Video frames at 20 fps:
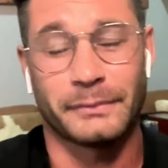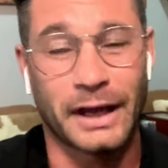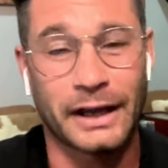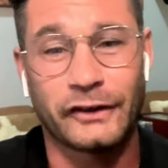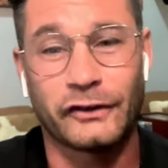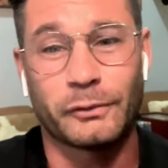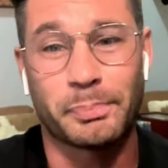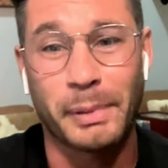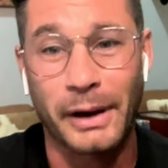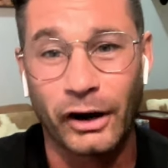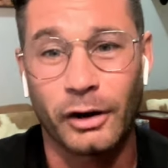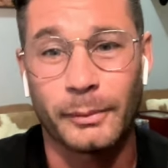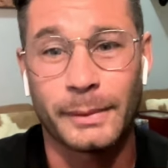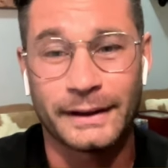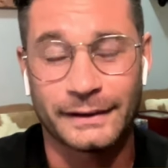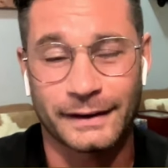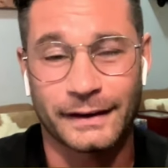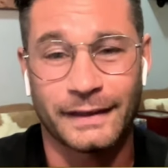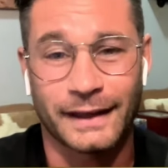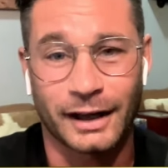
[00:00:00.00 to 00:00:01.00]

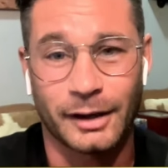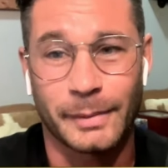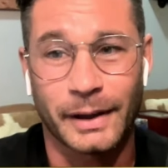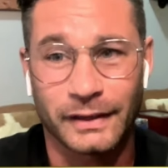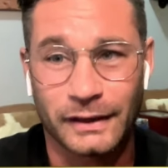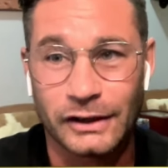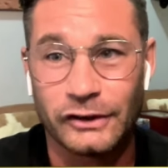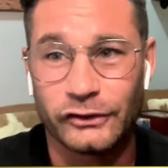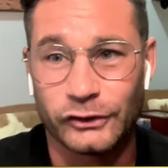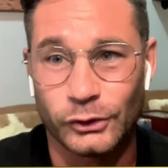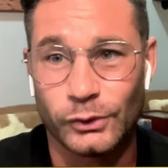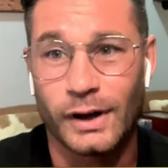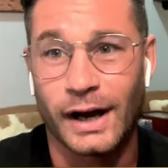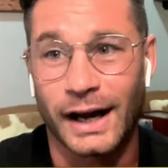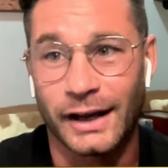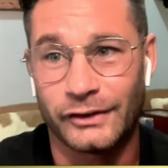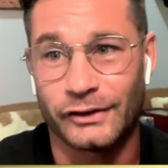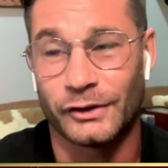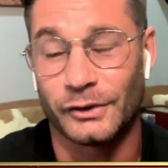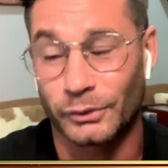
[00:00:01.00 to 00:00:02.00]
experiment to think about these two
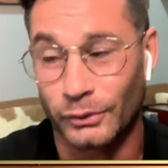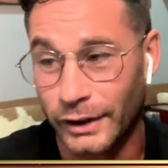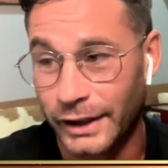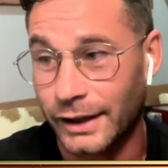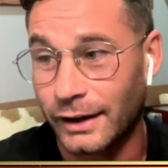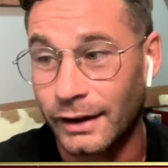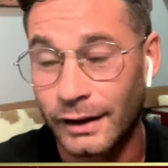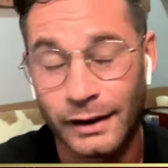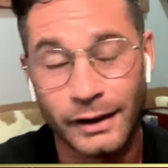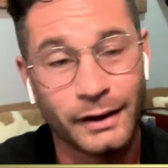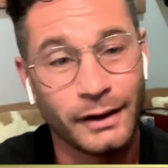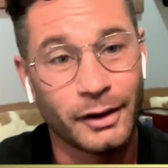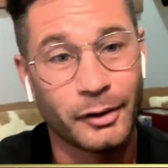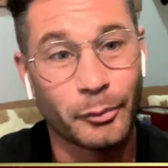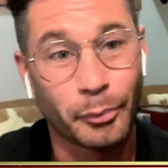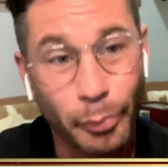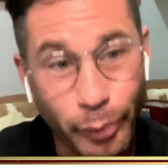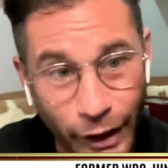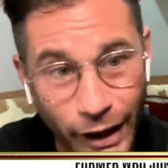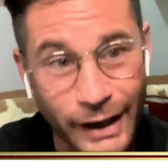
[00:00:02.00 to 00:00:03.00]
guys in the ring.
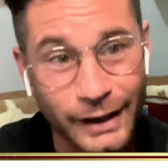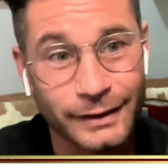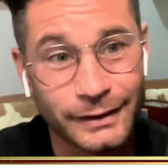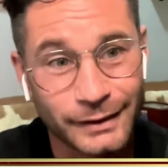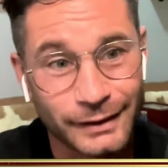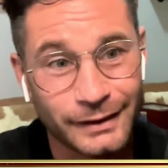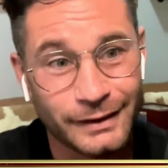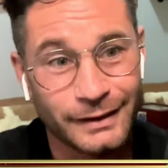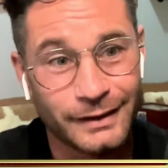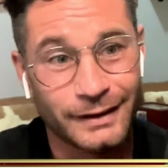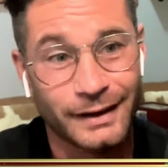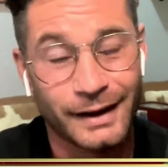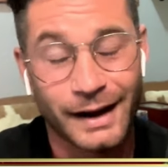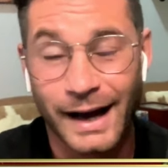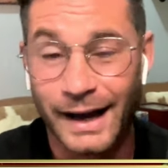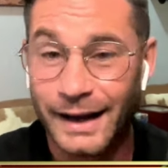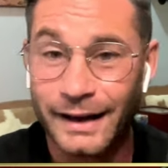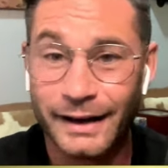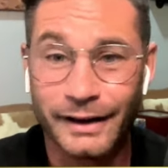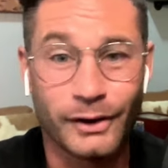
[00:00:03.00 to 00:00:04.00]
But
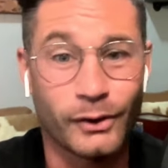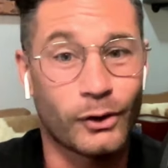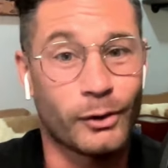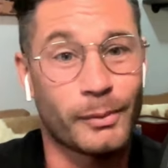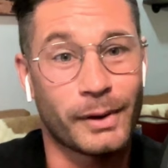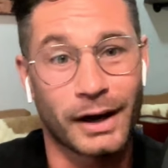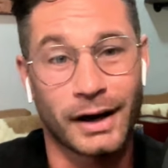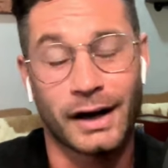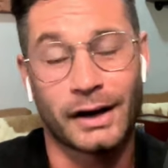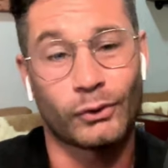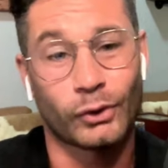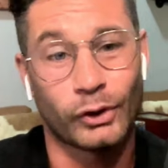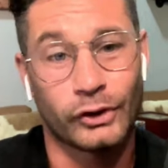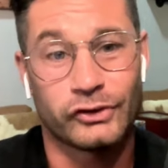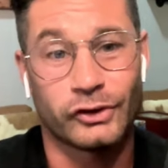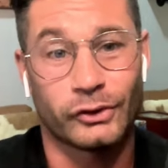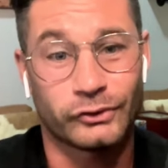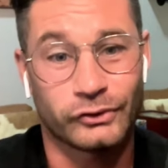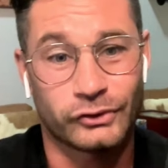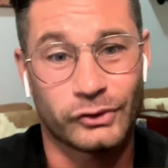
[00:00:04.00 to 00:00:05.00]
I got to go with my guy Roy
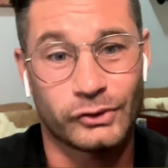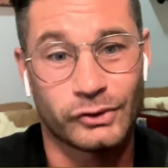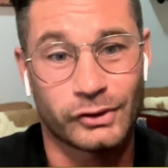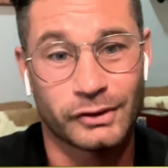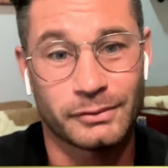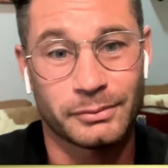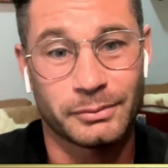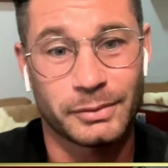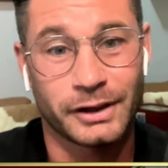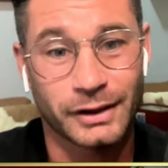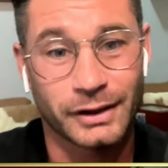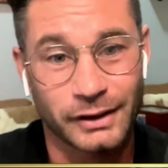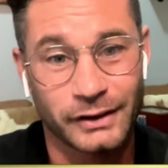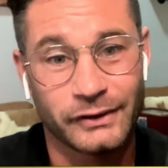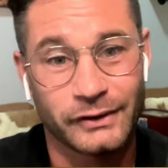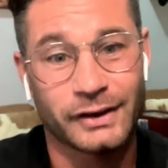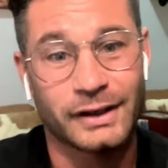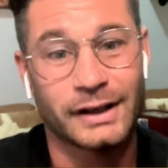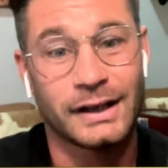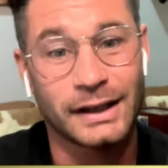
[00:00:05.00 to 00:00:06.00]
Jones Jr.
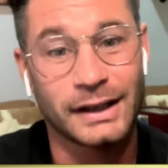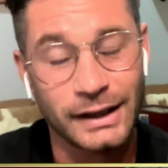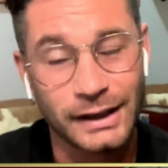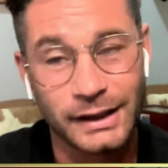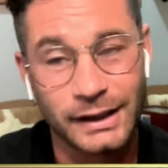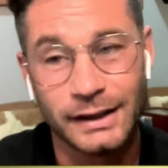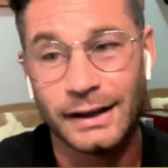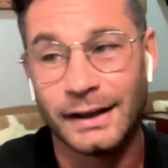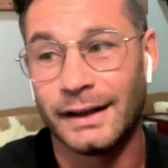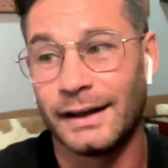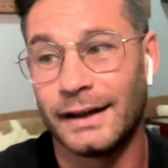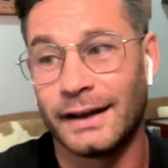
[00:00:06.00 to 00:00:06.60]
because the